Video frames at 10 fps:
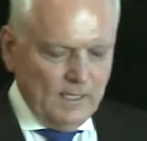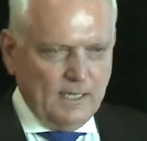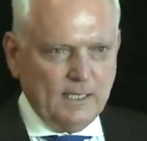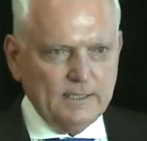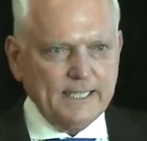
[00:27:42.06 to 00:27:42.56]

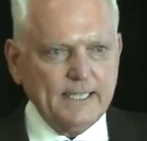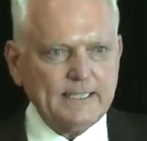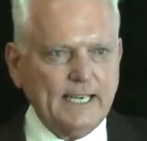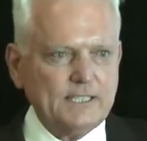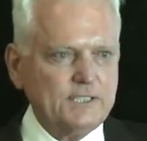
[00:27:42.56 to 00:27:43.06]
Nikki
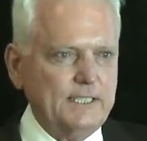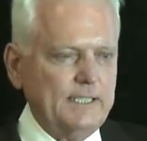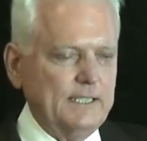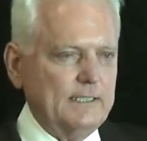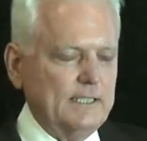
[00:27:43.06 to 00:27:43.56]

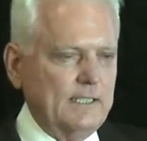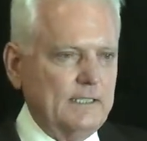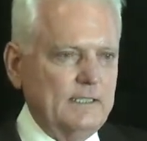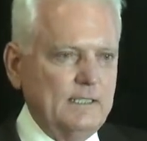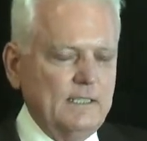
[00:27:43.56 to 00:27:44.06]
Dashty and
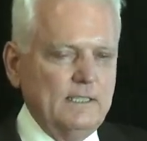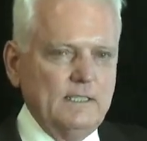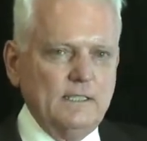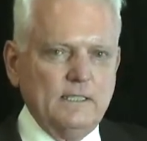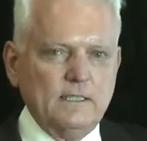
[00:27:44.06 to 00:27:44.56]

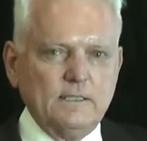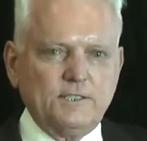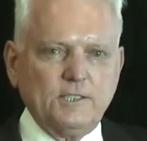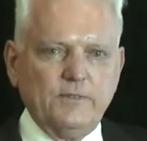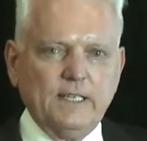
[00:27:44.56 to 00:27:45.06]

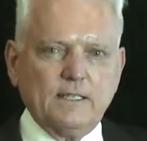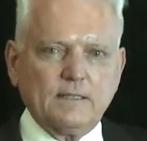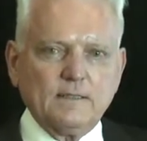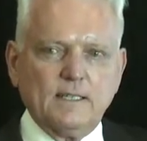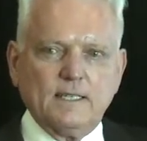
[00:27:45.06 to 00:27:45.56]

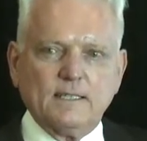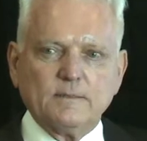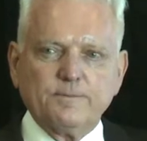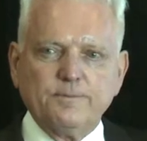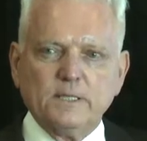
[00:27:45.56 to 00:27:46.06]

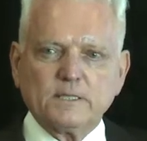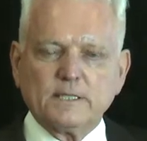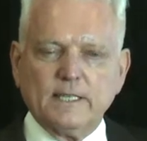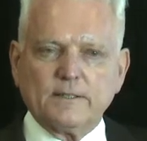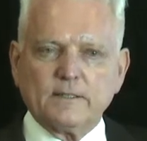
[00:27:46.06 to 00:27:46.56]
Shavia put
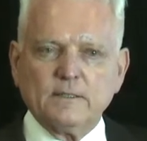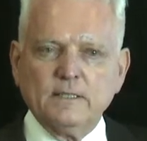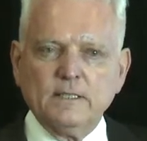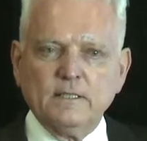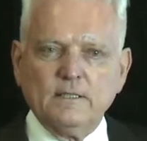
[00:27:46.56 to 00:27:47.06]
together
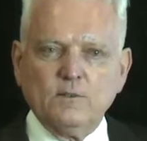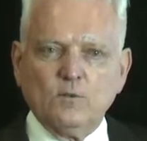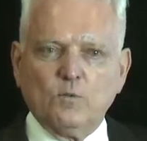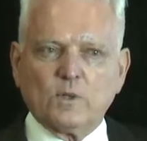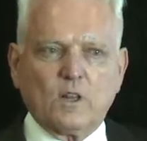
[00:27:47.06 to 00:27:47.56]

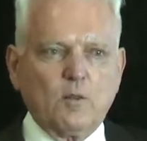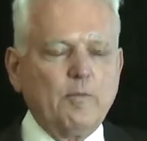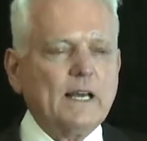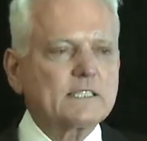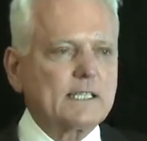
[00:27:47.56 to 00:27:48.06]
one of the
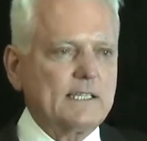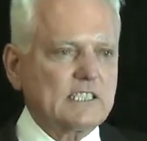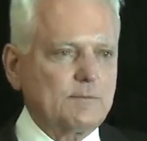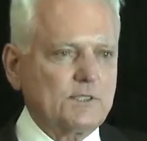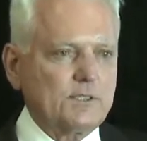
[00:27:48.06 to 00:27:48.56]
best
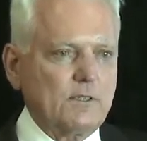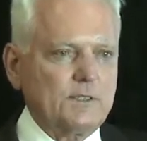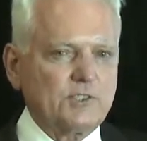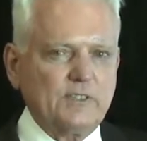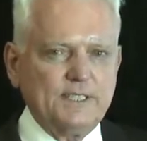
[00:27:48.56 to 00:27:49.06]
customer
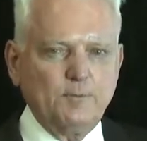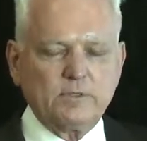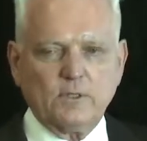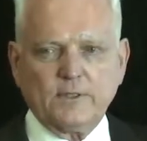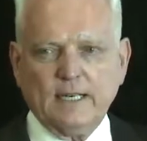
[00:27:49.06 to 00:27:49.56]
service training
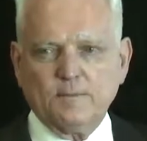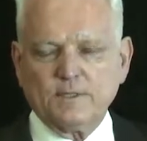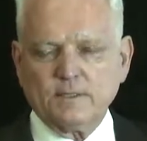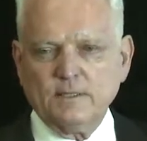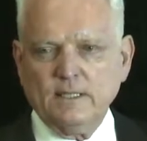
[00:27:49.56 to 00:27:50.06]

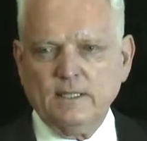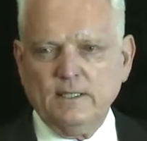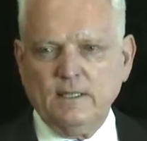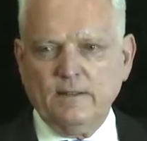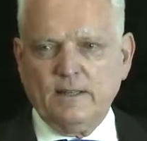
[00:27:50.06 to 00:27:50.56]
programs
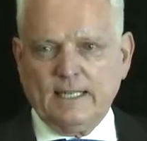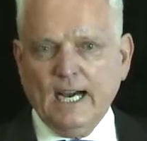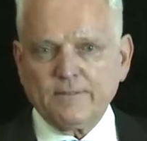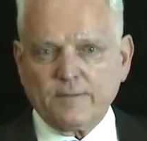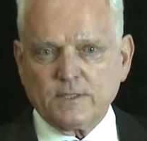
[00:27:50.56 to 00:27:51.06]
that
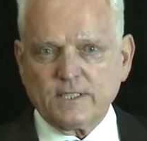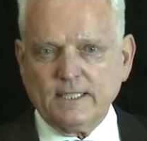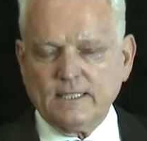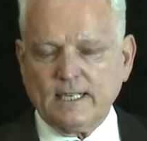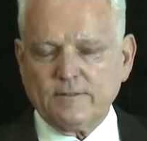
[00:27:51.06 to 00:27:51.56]
I've ever
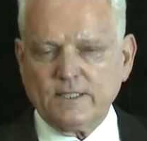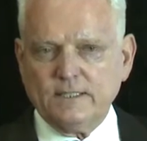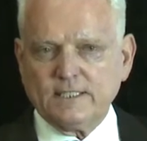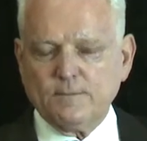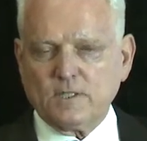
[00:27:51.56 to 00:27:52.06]
seen, and I've
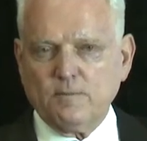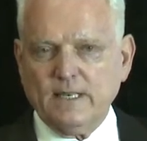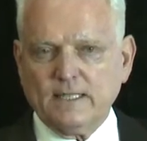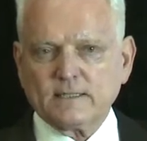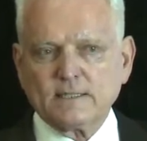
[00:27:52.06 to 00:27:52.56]
seen some of the
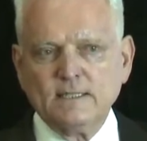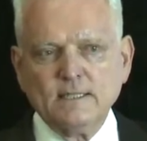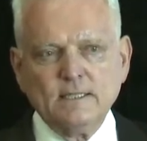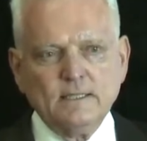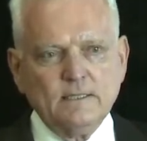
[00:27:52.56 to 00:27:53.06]
best
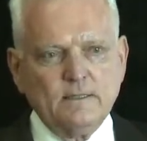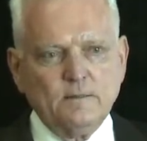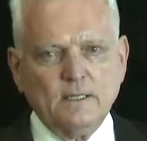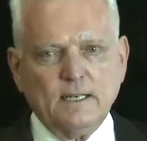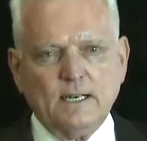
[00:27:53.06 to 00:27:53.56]

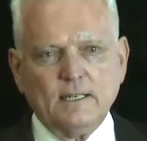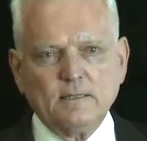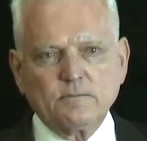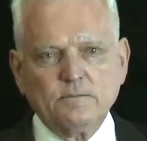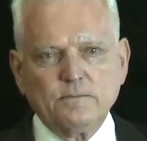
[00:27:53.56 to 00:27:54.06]
for